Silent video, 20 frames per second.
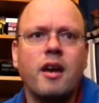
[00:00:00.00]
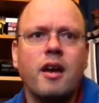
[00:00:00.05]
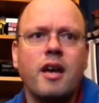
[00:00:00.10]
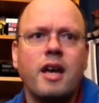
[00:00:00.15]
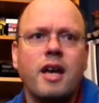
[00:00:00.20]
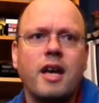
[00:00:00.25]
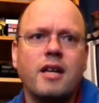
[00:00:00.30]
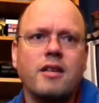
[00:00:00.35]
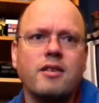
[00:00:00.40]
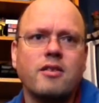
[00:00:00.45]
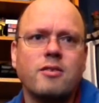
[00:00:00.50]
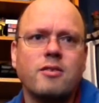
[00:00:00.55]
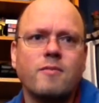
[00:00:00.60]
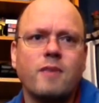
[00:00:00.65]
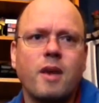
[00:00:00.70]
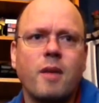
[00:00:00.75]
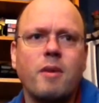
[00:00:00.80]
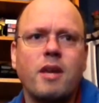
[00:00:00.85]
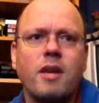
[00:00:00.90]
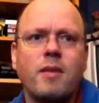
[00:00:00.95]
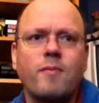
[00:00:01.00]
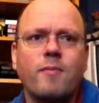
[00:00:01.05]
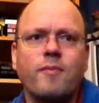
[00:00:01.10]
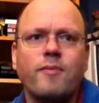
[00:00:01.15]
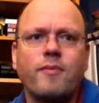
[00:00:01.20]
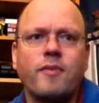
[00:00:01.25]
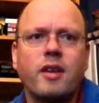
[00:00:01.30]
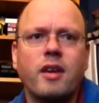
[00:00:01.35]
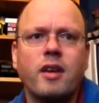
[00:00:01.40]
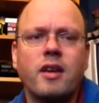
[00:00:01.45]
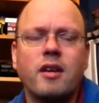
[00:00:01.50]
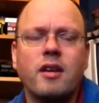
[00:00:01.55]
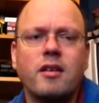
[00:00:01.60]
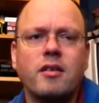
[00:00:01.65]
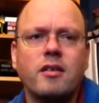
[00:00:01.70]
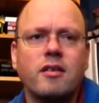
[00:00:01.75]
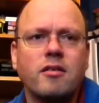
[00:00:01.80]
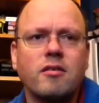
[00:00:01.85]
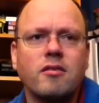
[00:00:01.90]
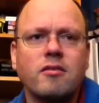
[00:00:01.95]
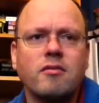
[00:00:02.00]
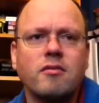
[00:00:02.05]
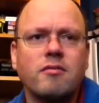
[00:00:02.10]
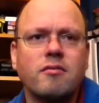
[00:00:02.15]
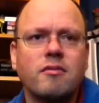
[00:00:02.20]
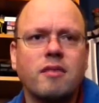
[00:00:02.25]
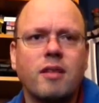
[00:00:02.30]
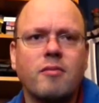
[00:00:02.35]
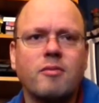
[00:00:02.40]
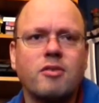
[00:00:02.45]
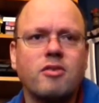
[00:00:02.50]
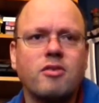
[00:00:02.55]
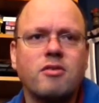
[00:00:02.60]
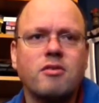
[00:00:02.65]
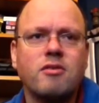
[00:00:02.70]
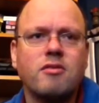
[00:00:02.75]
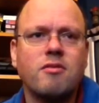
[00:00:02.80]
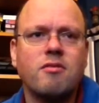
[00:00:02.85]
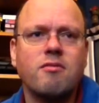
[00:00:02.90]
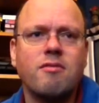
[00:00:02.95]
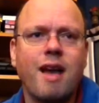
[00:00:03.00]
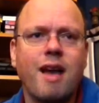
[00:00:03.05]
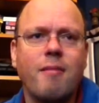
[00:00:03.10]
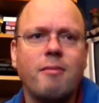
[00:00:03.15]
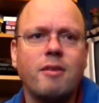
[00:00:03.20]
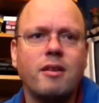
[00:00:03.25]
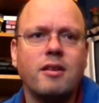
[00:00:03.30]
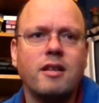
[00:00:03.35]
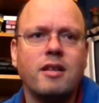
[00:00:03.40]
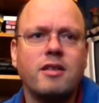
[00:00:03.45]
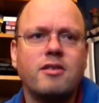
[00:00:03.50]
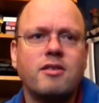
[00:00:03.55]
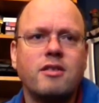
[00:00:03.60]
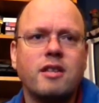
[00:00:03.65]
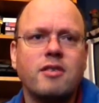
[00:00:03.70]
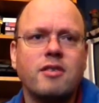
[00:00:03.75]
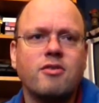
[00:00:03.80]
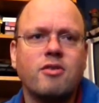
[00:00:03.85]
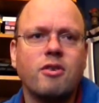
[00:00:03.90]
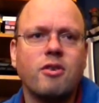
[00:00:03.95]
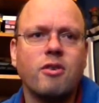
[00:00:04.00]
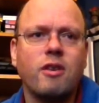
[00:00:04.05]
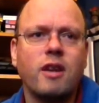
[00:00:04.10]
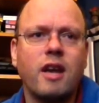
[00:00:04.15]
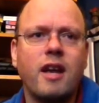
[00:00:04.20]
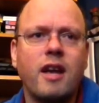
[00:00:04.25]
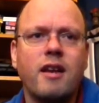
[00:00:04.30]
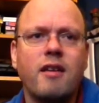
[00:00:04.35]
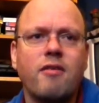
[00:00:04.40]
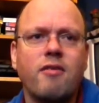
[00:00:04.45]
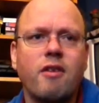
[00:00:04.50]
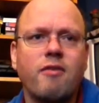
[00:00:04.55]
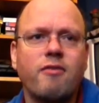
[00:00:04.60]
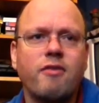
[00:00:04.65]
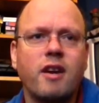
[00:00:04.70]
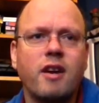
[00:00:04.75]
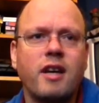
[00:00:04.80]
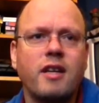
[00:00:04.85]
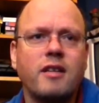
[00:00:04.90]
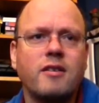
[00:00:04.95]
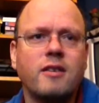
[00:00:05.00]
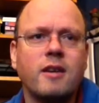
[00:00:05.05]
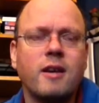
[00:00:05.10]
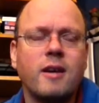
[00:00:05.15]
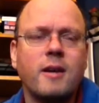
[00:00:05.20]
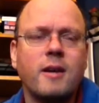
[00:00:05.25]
is, I mean, I'm just rambling, it's early, I had a rough night.